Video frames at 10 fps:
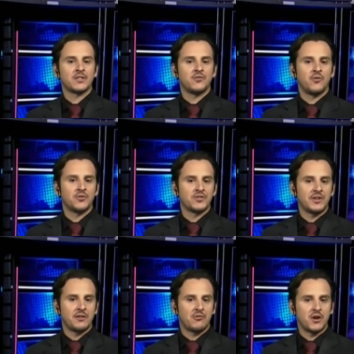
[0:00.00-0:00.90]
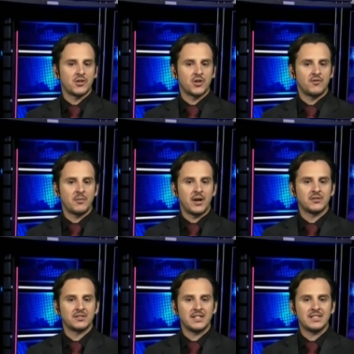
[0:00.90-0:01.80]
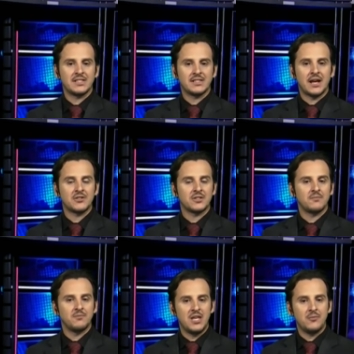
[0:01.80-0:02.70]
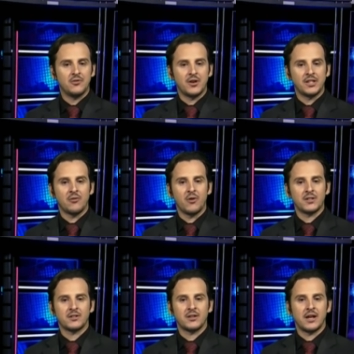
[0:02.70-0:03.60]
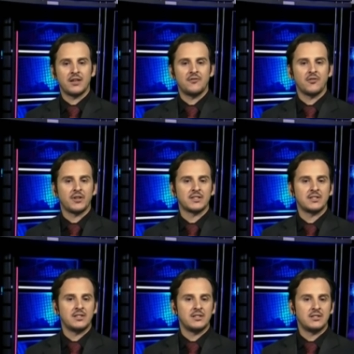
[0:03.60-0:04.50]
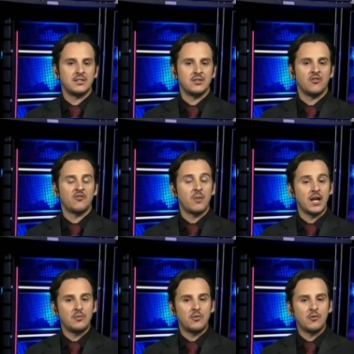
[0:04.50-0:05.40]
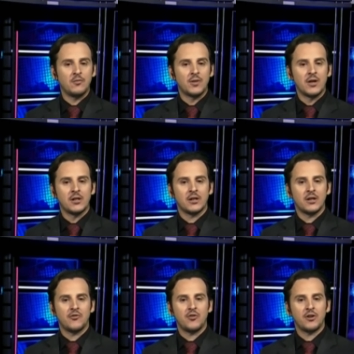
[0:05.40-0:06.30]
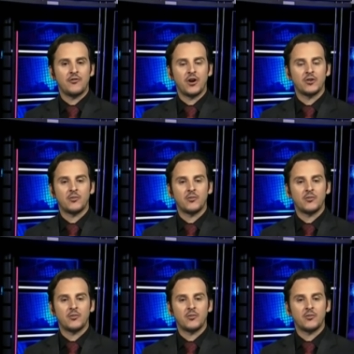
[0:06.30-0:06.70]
has forced the evacuation of about six thousand people in the western Californian city of Malibu. The California Fire